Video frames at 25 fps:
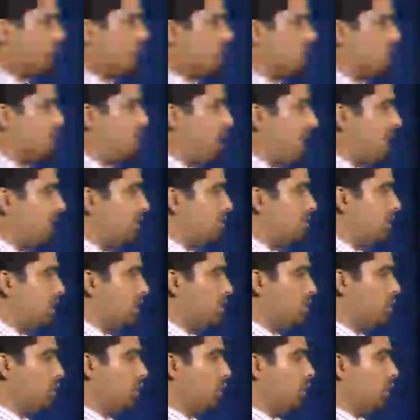Span of
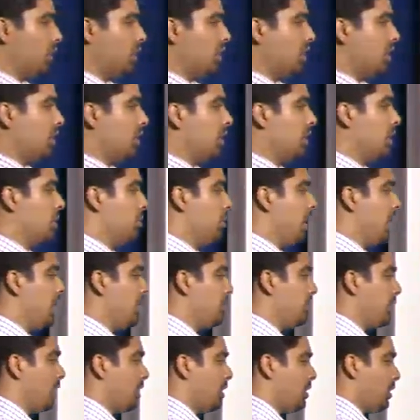control. Span
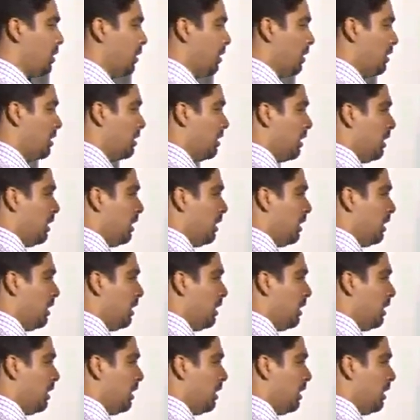of control